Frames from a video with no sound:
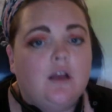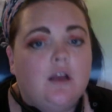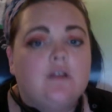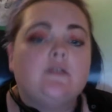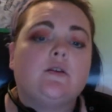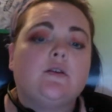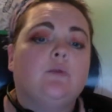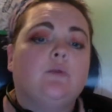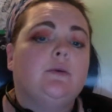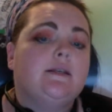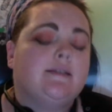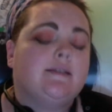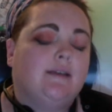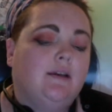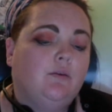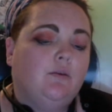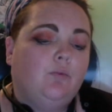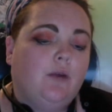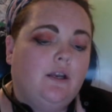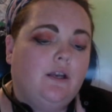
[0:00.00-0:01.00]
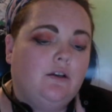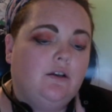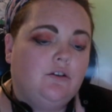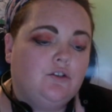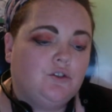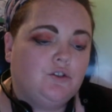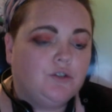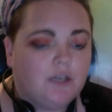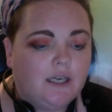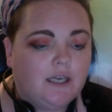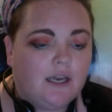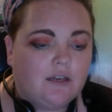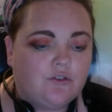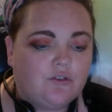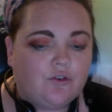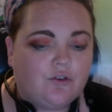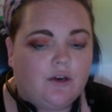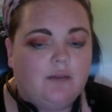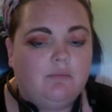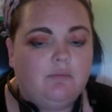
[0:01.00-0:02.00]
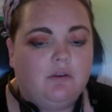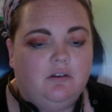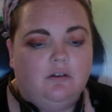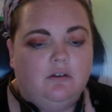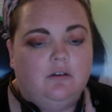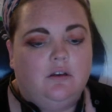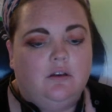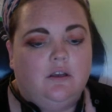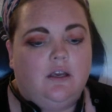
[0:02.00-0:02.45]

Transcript: So we say during our treatment,